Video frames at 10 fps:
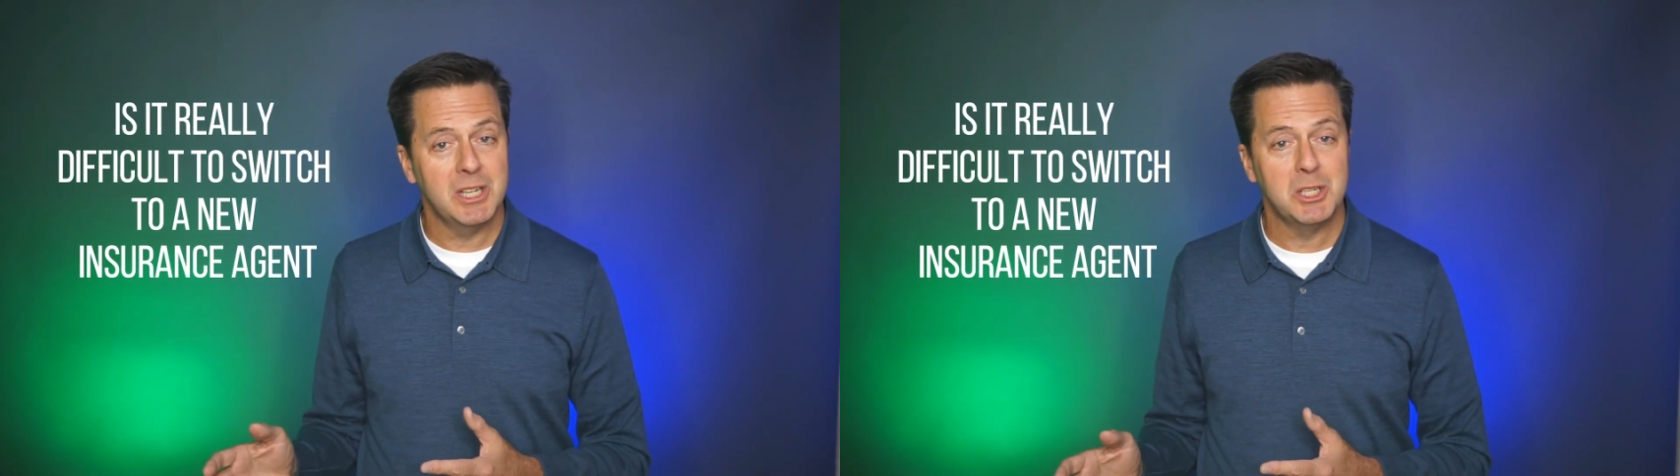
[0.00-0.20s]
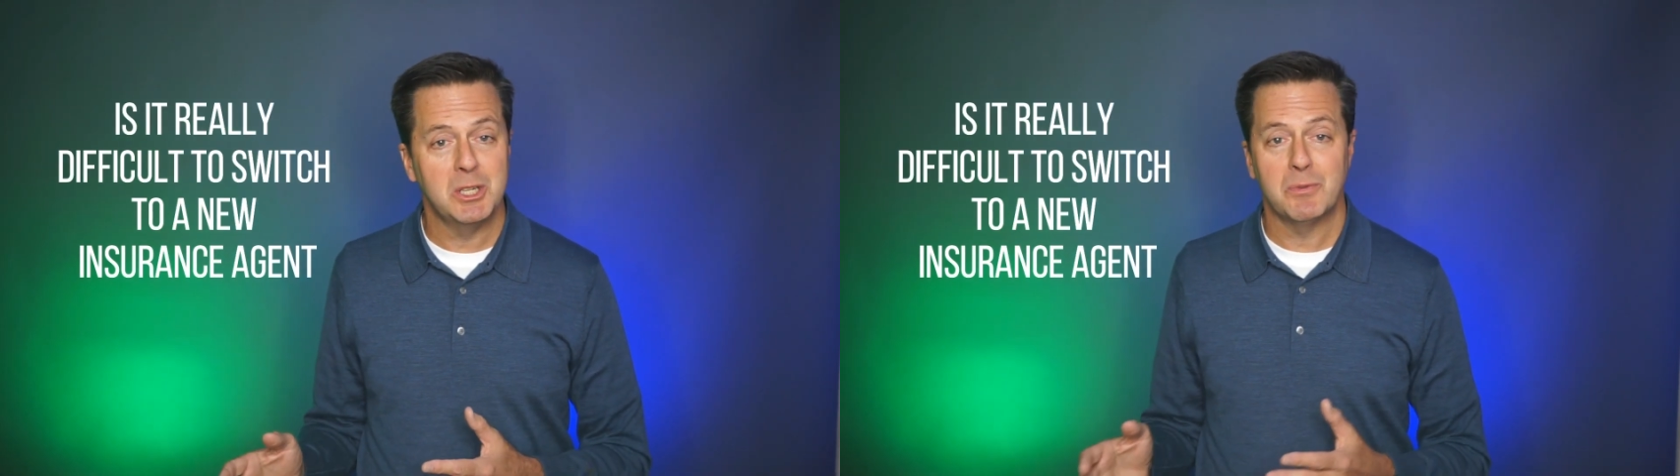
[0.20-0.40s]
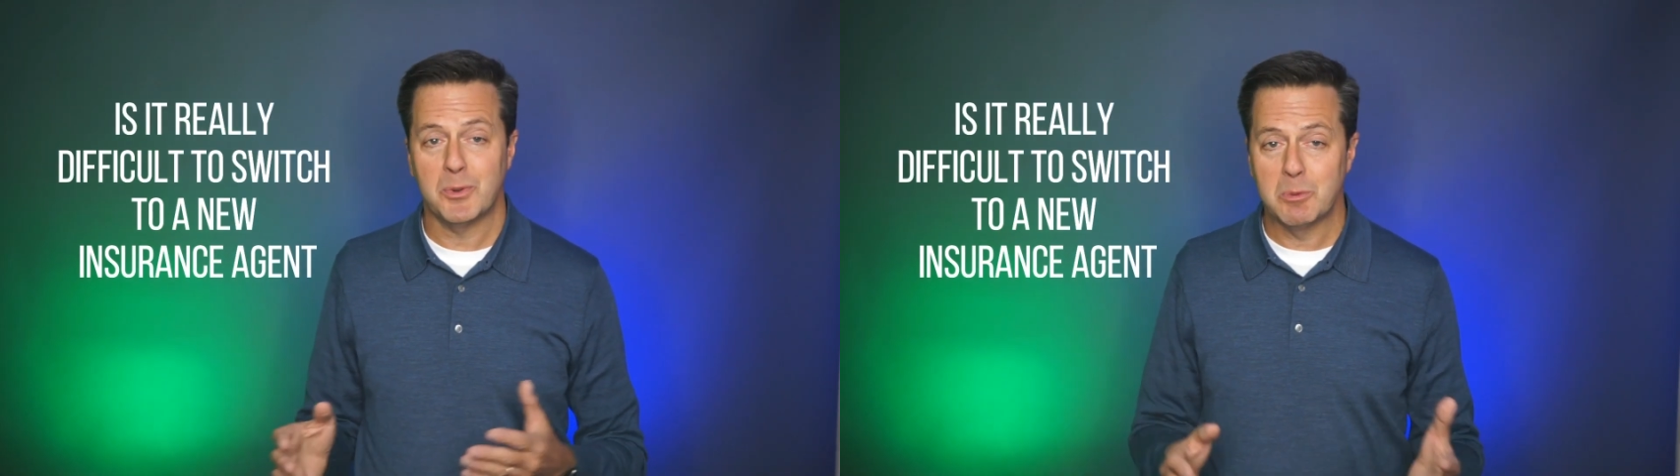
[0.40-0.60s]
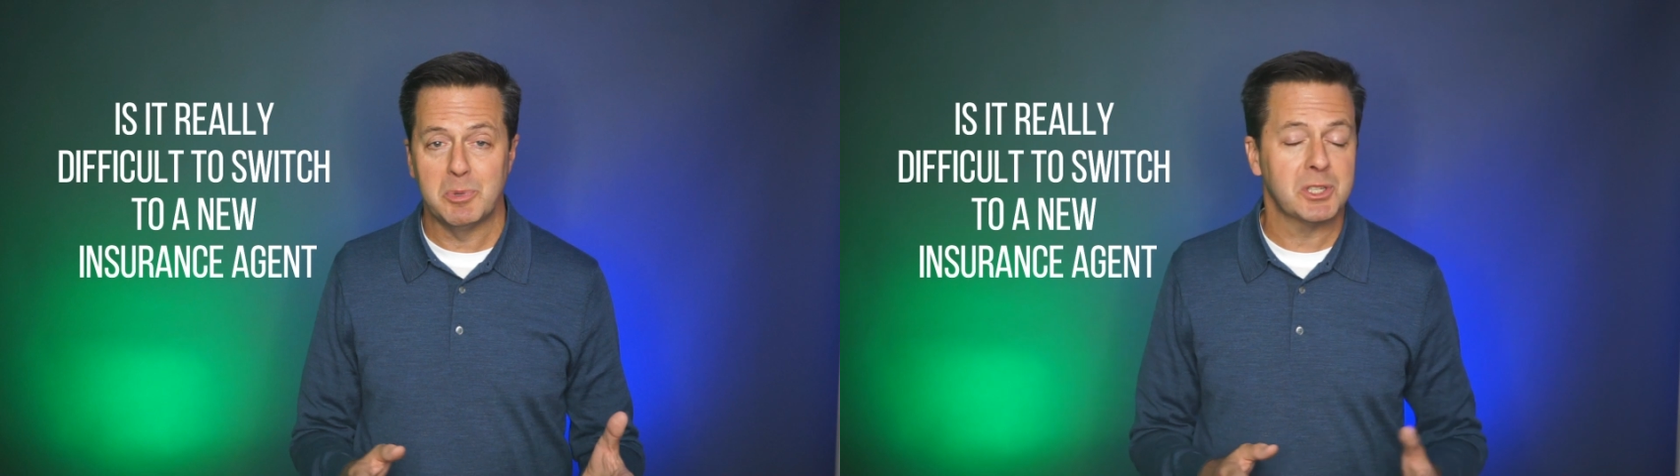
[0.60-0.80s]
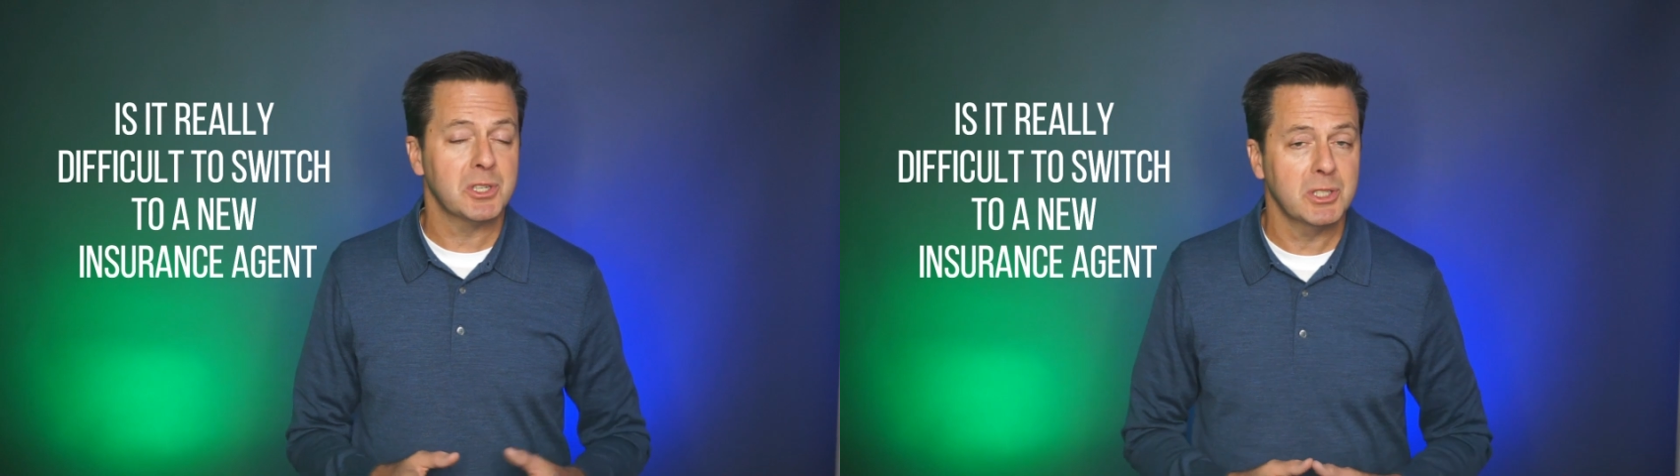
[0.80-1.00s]
agent for your
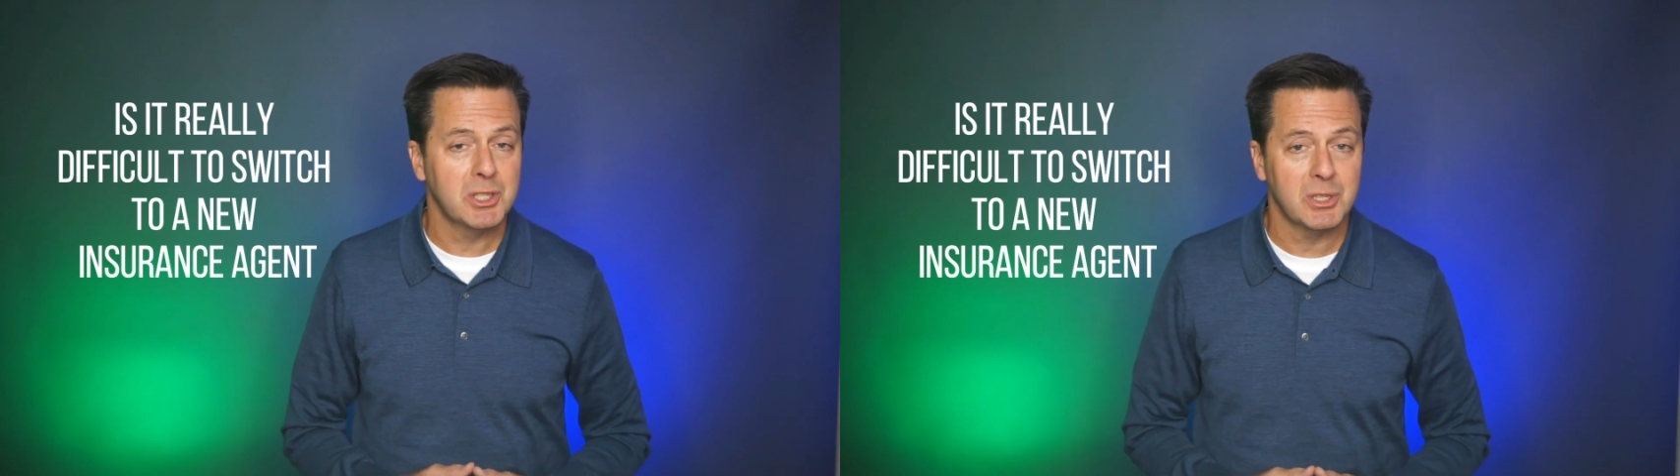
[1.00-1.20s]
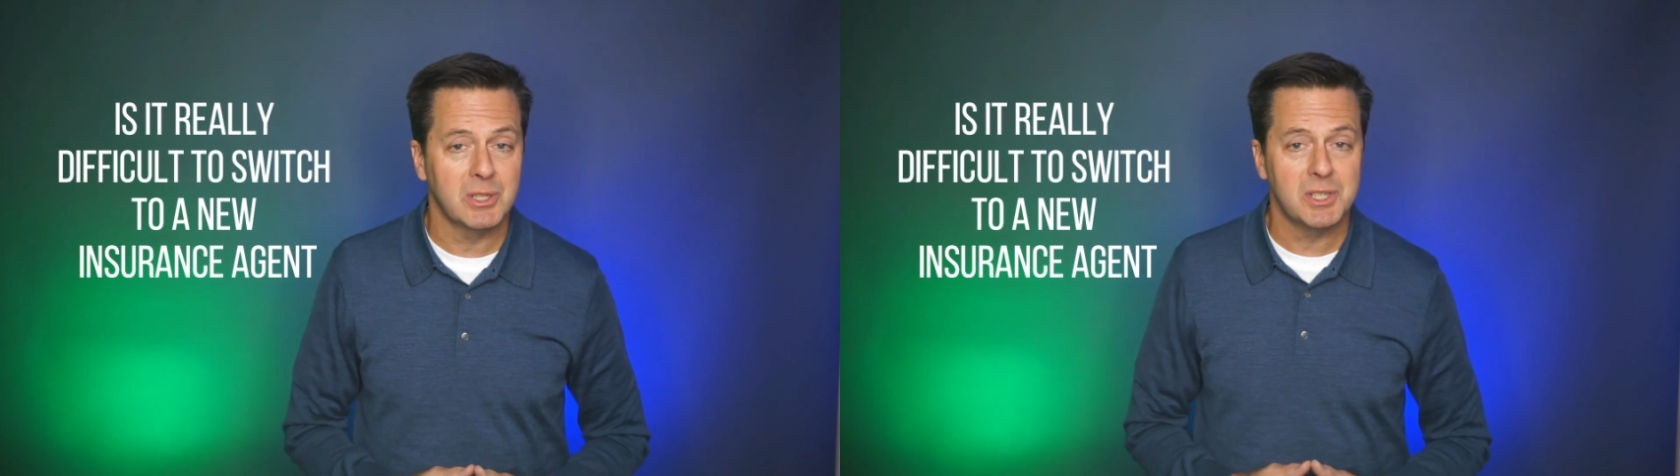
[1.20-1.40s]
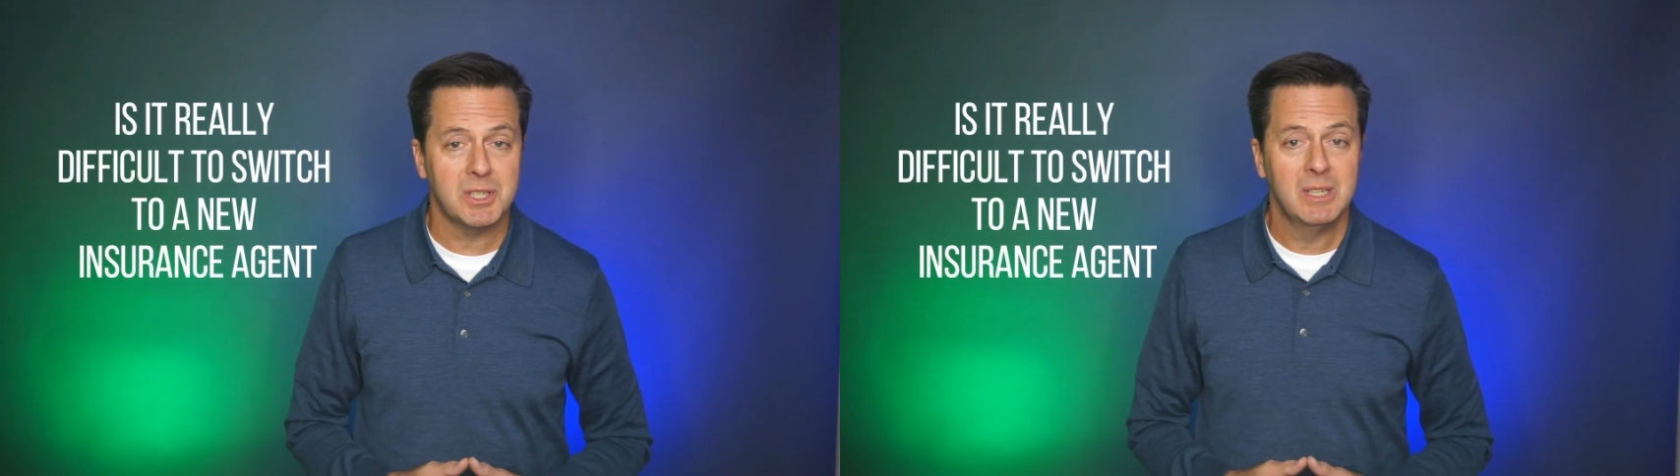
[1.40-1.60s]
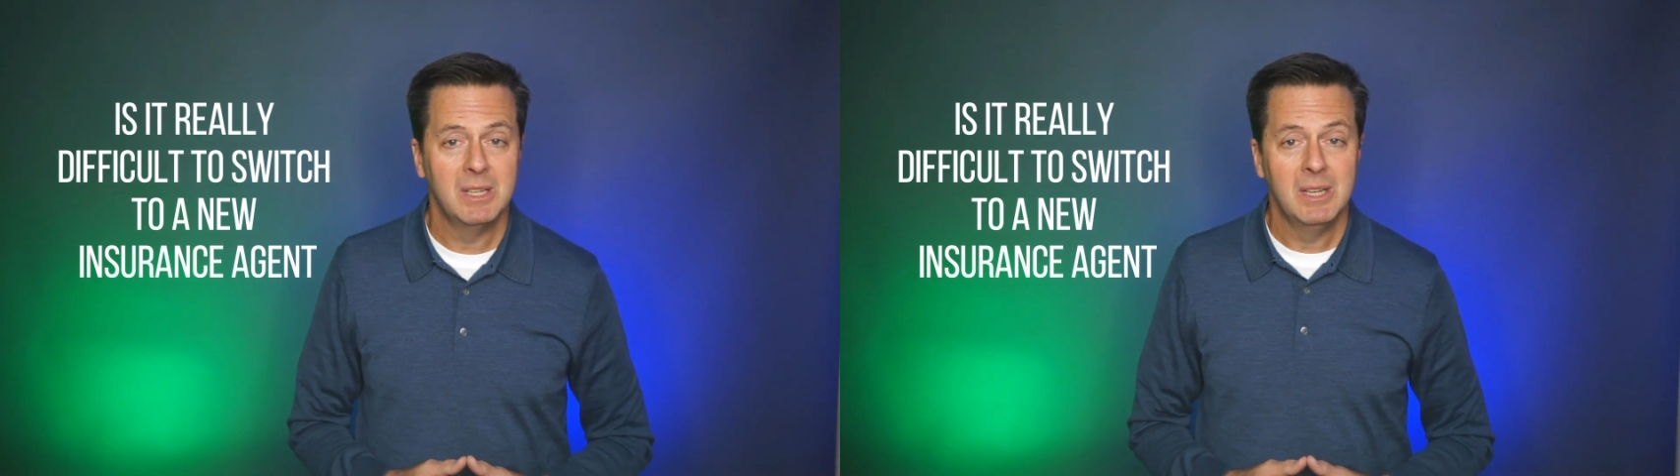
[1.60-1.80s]
business insurance?